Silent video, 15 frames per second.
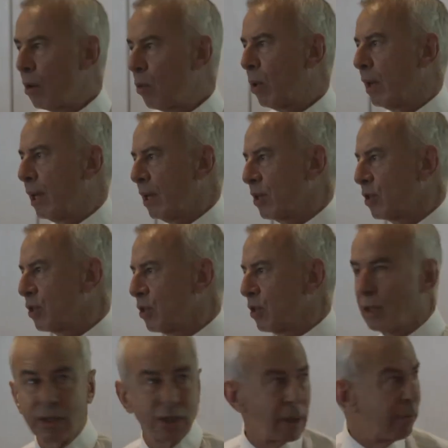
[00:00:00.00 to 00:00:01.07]
Well, it's
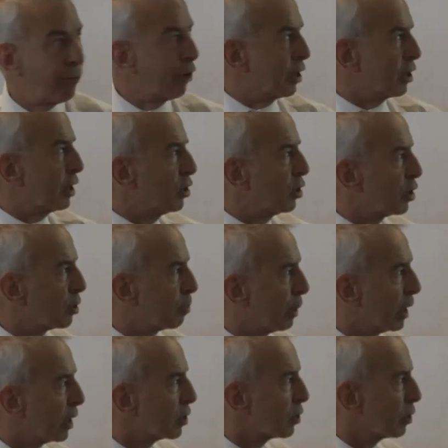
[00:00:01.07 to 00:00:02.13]
some fictitious
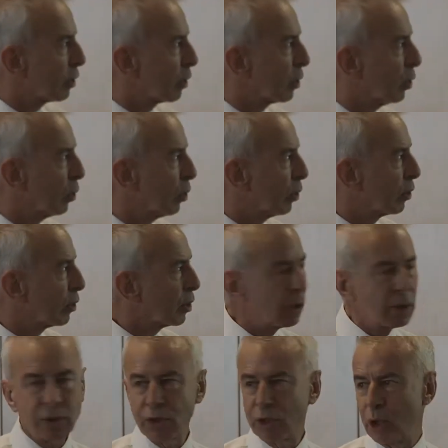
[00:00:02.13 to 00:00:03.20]
person called
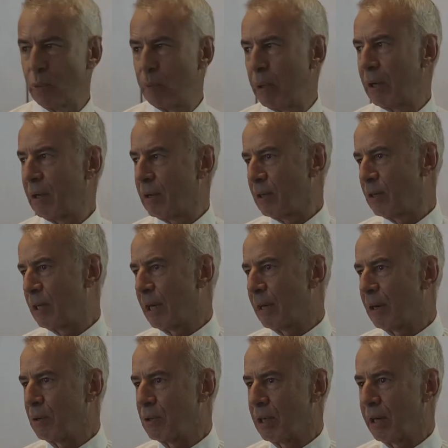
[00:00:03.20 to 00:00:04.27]

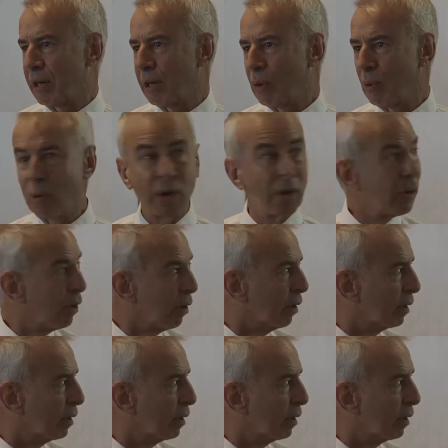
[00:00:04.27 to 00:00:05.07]
Super001.